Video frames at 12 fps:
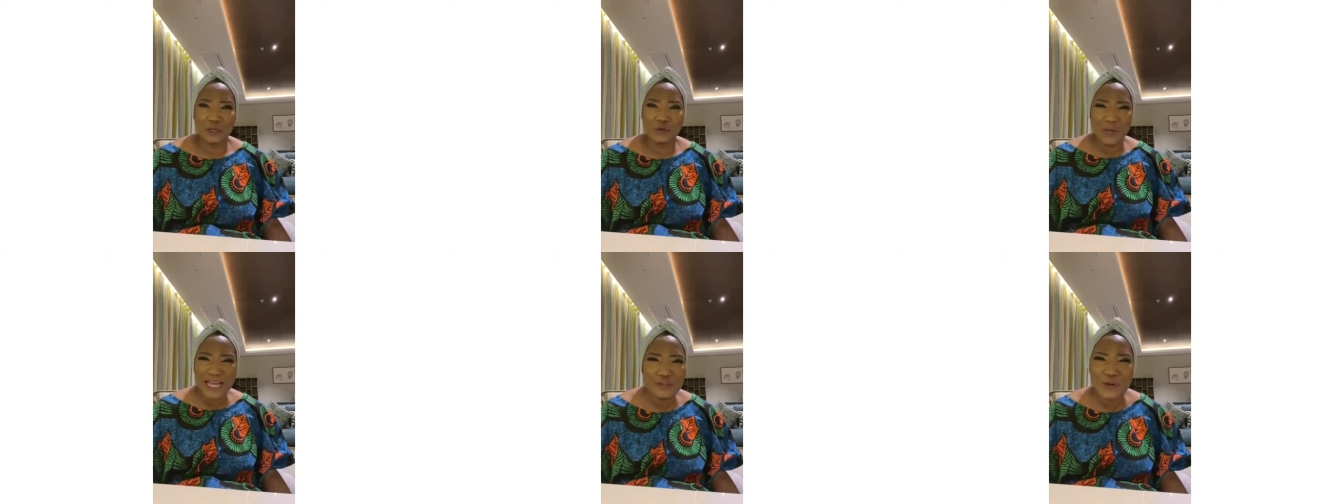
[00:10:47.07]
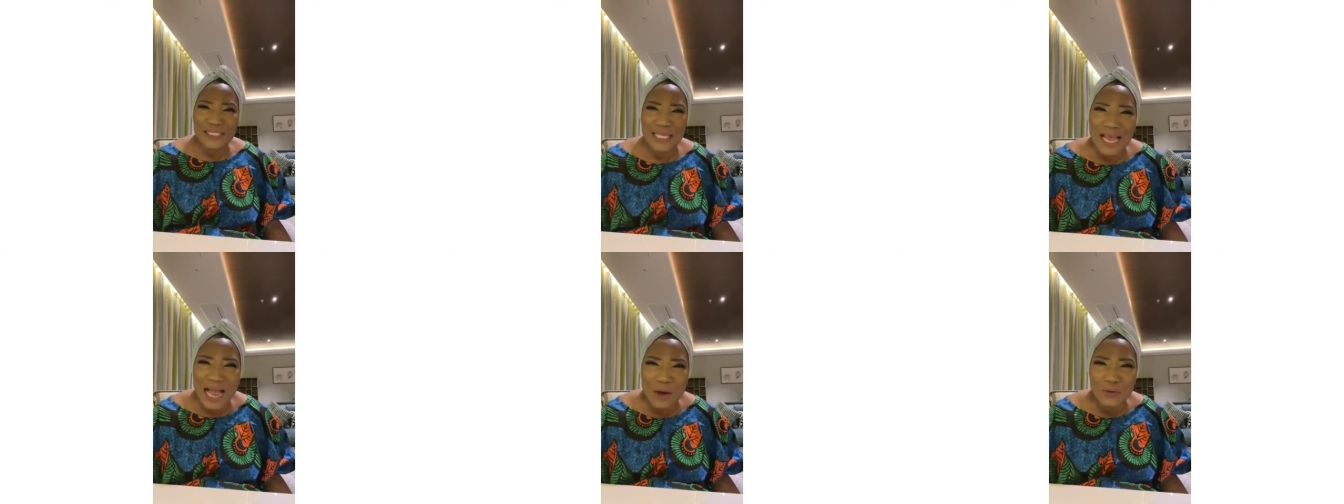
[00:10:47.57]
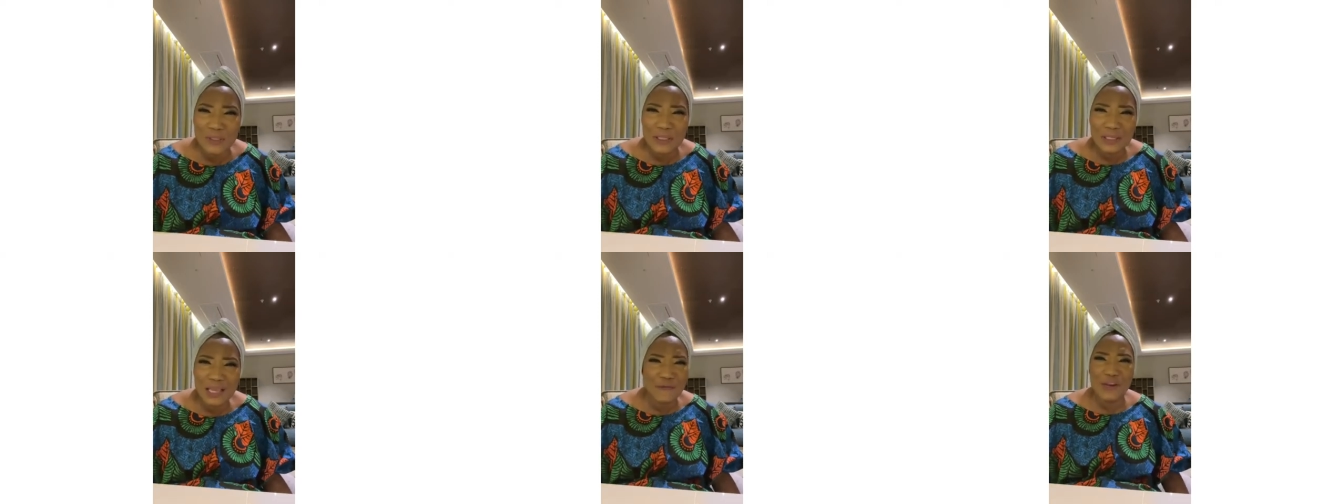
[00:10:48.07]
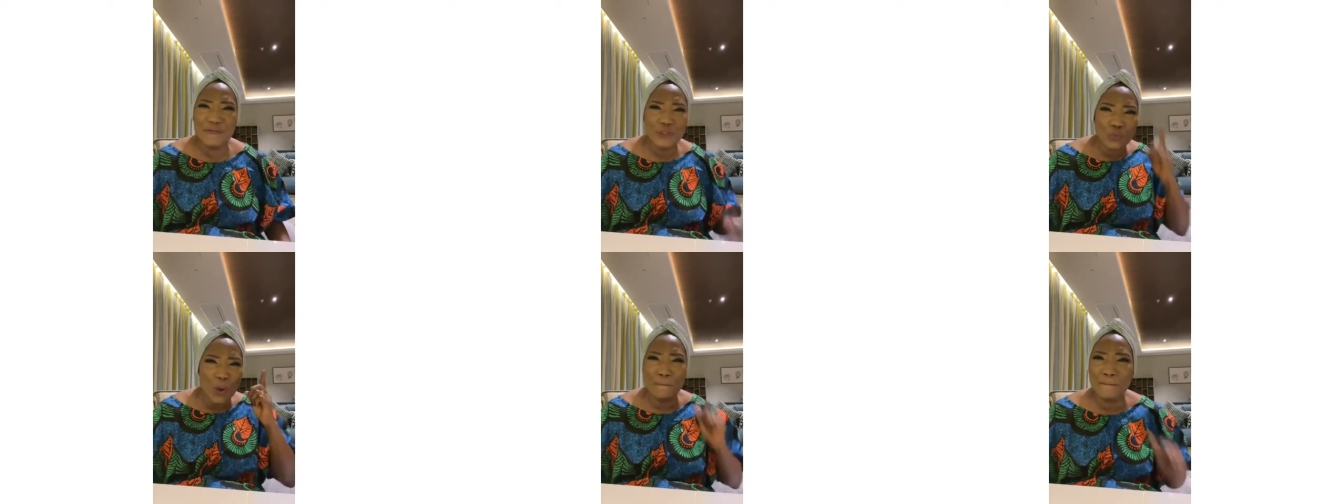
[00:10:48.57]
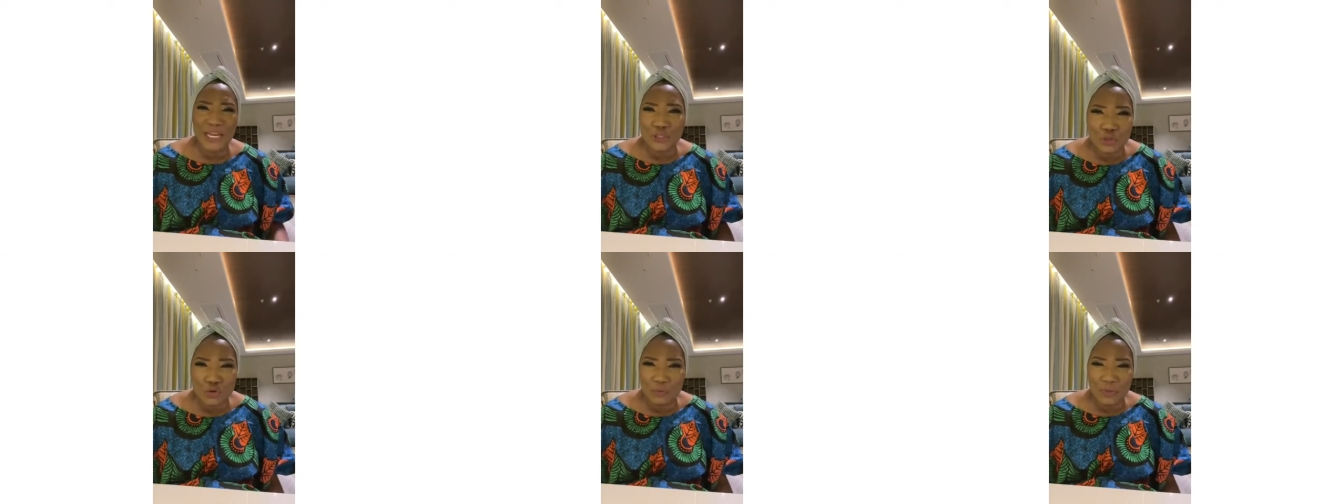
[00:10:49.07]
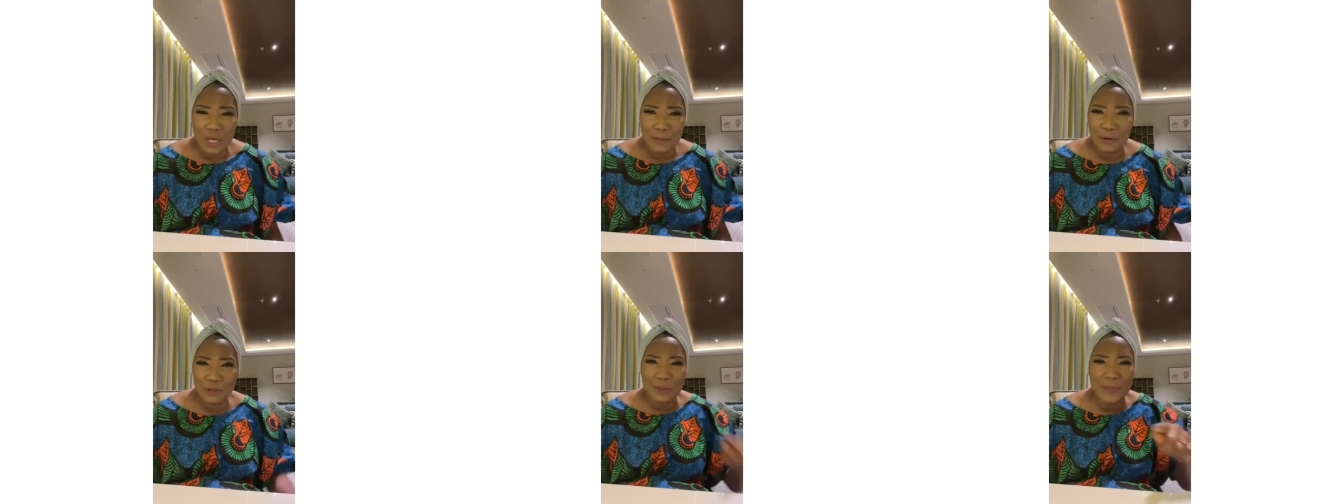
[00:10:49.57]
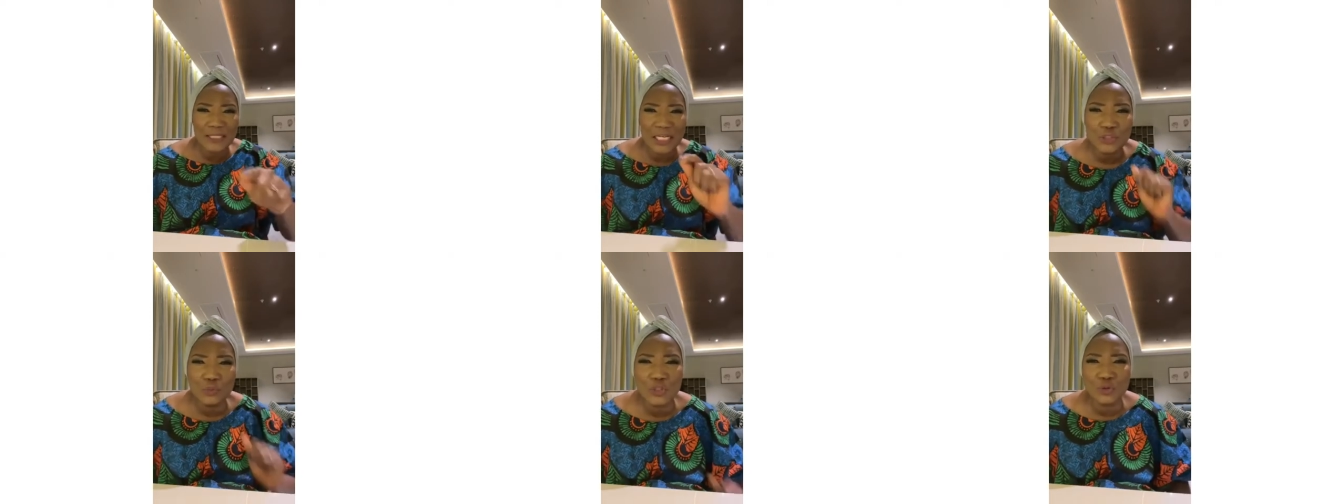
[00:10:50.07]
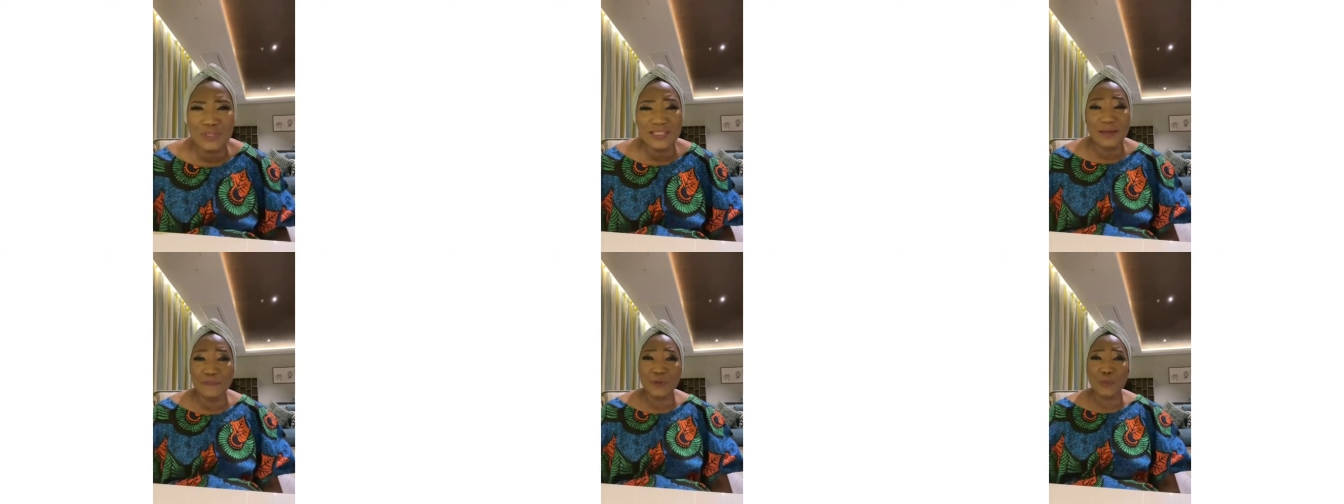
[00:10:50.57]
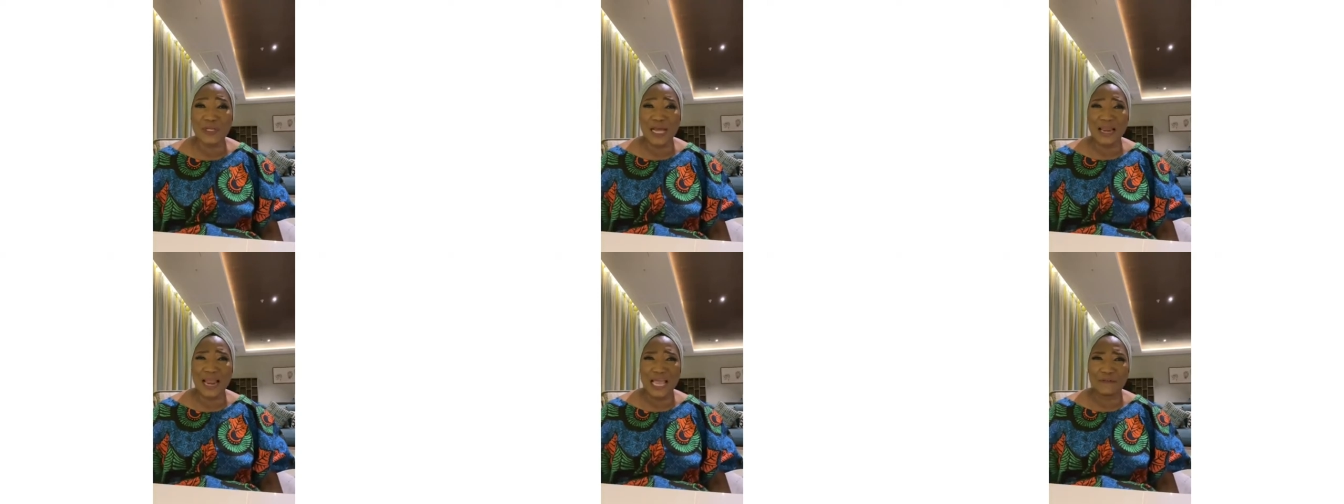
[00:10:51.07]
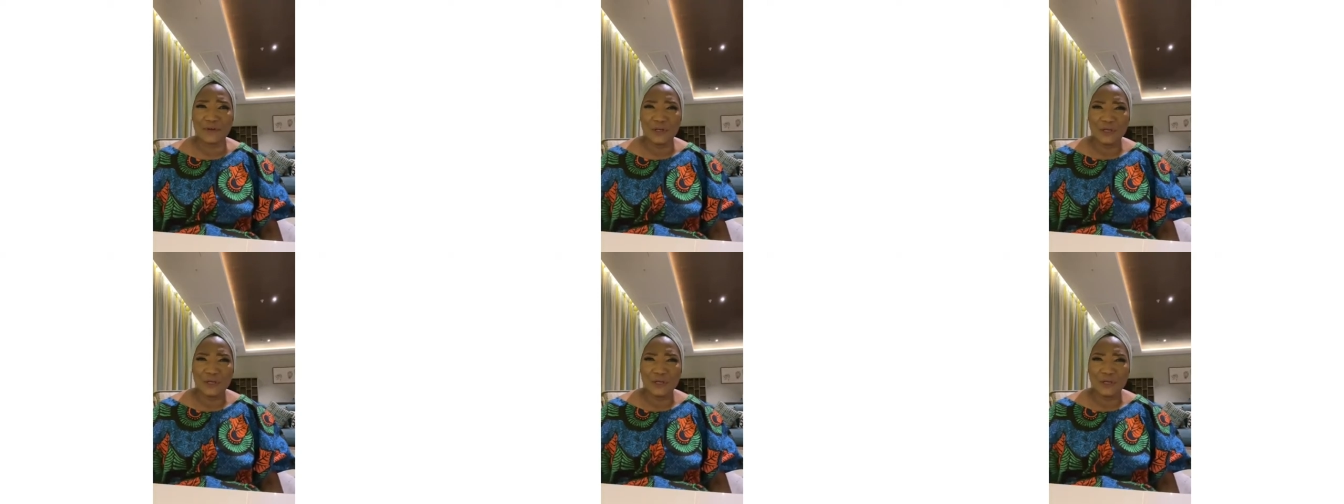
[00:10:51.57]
You can't rent a house, even if it's 1 bedroom, because somebody said she was doing something with her life.